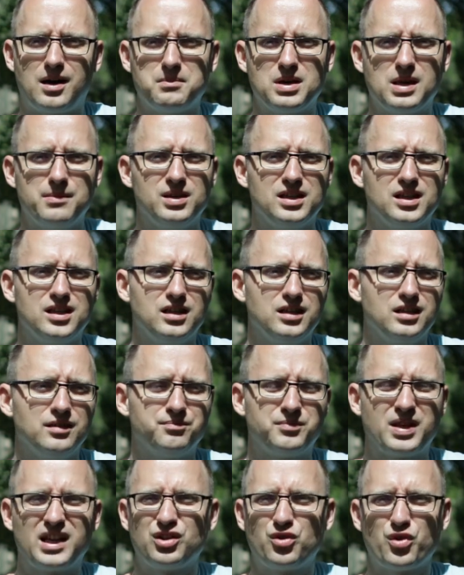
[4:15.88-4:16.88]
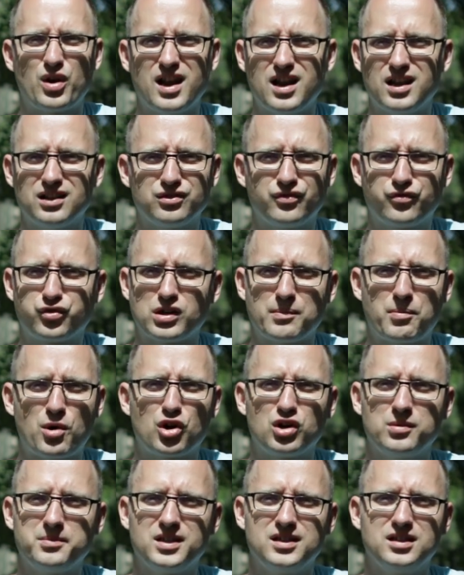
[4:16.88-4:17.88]
maybe 10 grand for an
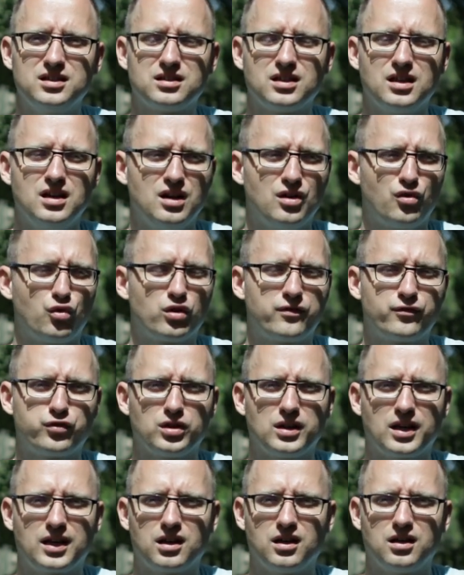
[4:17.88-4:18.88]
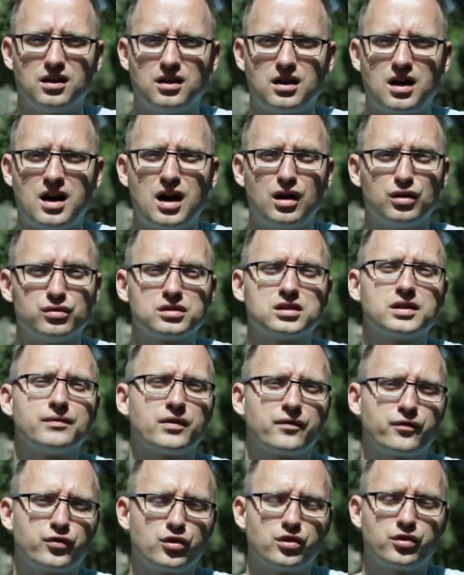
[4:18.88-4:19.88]
apartment, or for like a house
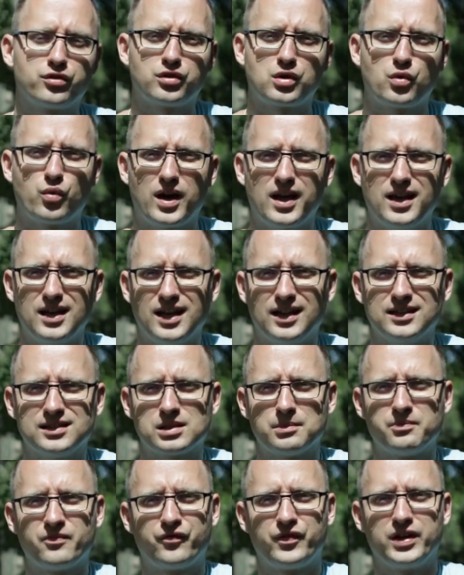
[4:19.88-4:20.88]
even further away in some